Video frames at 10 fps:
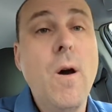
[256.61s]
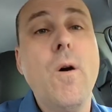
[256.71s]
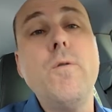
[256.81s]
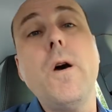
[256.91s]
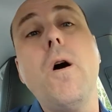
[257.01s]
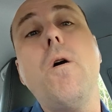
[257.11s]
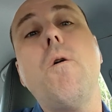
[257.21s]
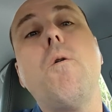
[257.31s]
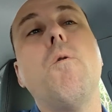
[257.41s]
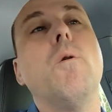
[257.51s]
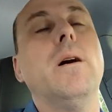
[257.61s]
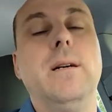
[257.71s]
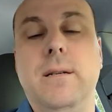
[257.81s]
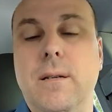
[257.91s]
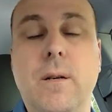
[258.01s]
Oh no!
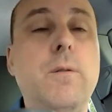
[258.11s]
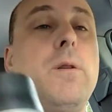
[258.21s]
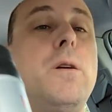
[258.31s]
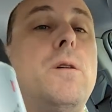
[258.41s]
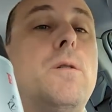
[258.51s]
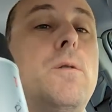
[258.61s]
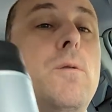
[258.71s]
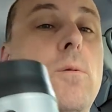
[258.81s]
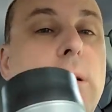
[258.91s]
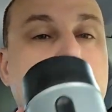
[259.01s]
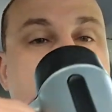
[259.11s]
Oh no!